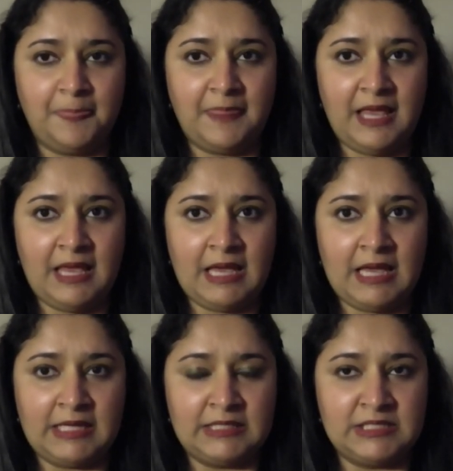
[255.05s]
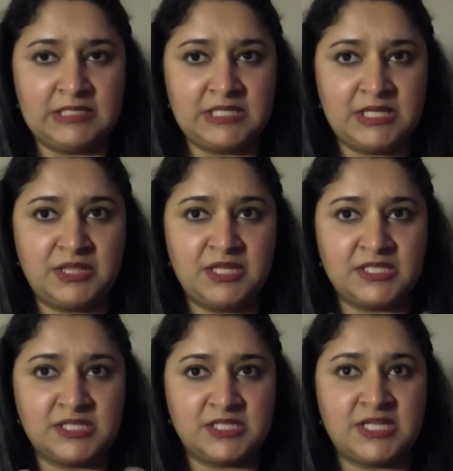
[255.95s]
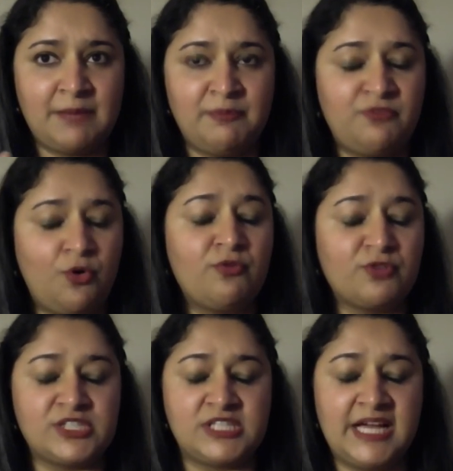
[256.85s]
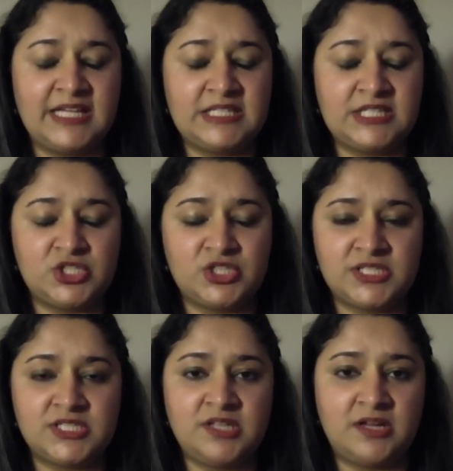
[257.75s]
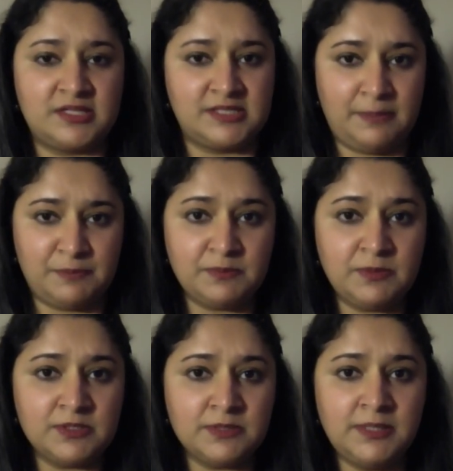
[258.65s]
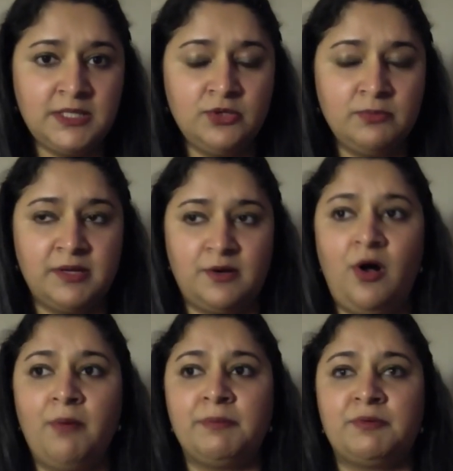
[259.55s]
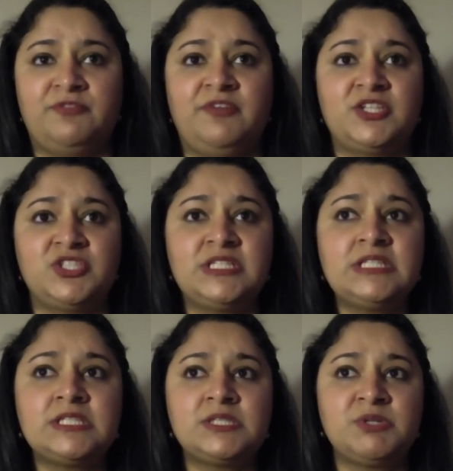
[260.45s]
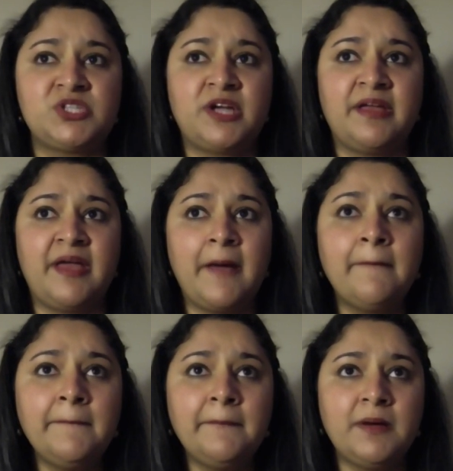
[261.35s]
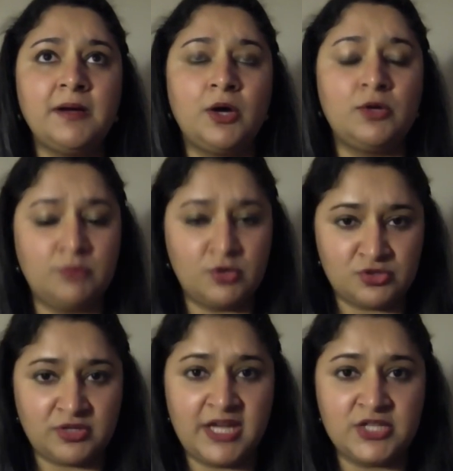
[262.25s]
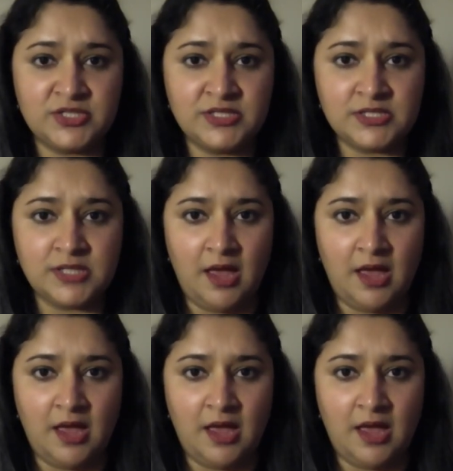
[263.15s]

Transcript: and this type of oversight is just not acceptable to me. You may call me perfectionist, which I am on most occasions,